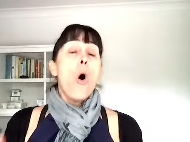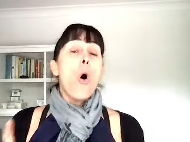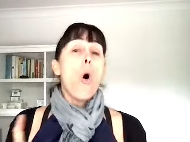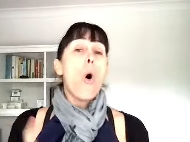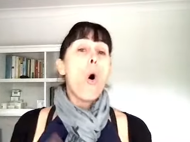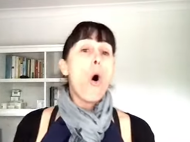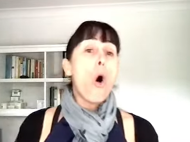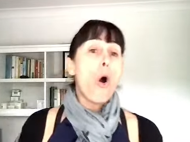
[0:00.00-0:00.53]

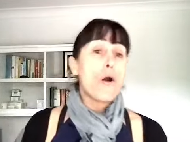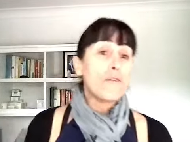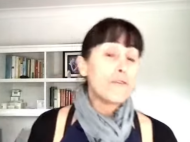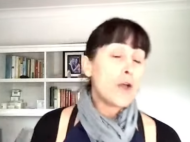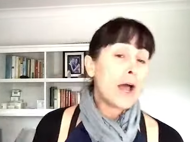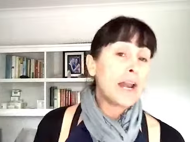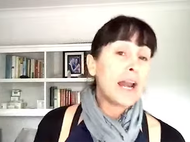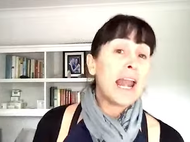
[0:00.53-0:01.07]
Or if
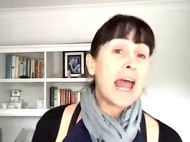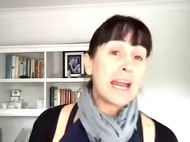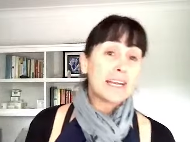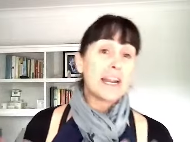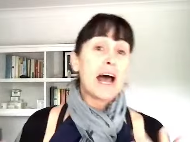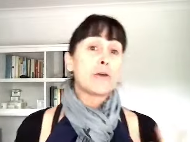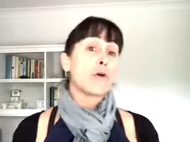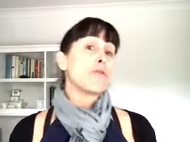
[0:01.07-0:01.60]
you had a late
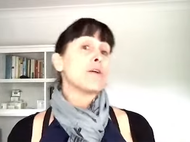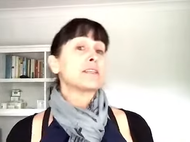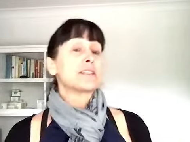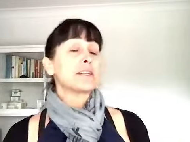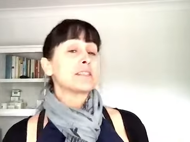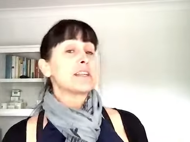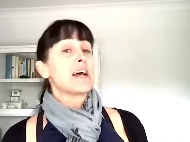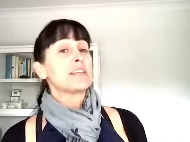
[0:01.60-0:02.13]
night or a
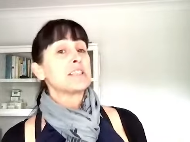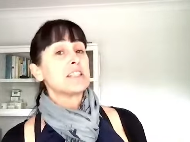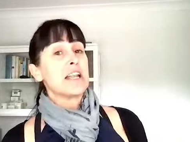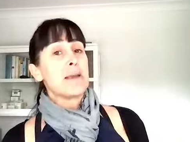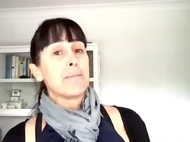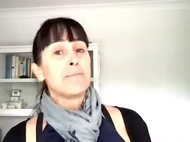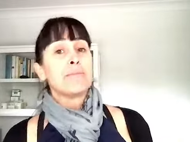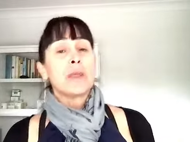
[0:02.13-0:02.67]
restless night's
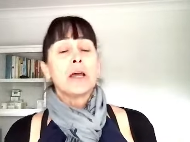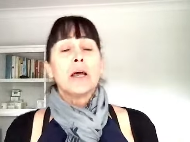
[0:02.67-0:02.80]
sleep.